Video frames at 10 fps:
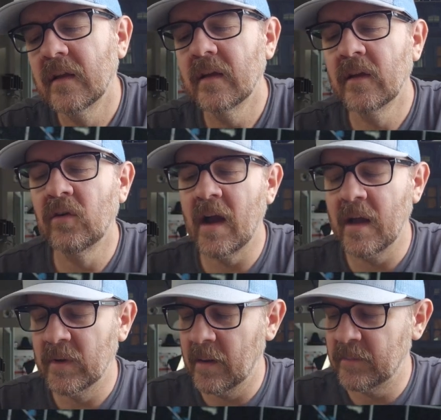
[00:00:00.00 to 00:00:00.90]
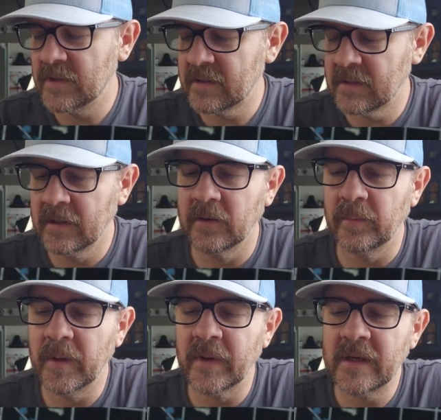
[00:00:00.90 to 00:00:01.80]
grime it up just a little
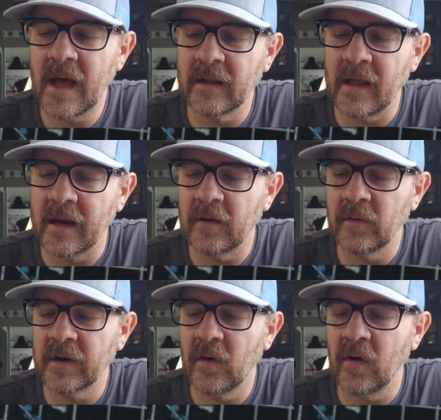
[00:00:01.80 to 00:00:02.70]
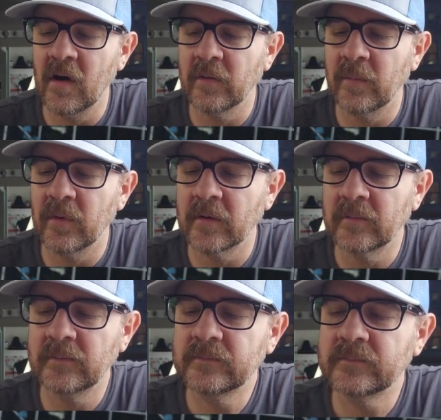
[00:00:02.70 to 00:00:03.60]
bit, but not a lot. I don't want to go
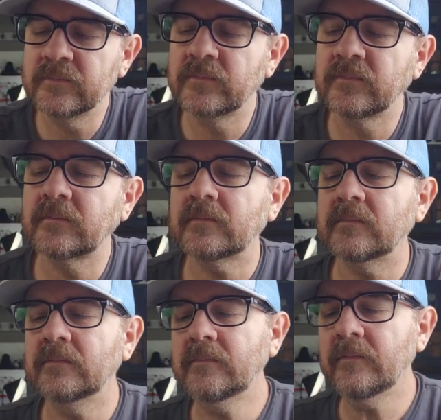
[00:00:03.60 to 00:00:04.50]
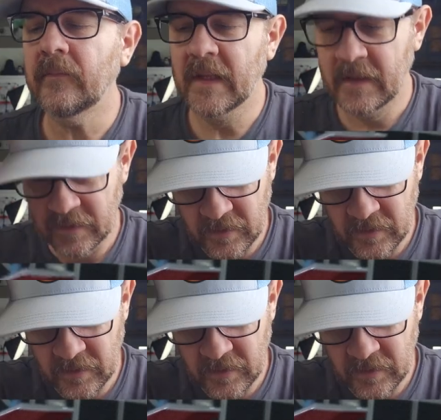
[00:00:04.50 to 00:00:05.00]
overboard. You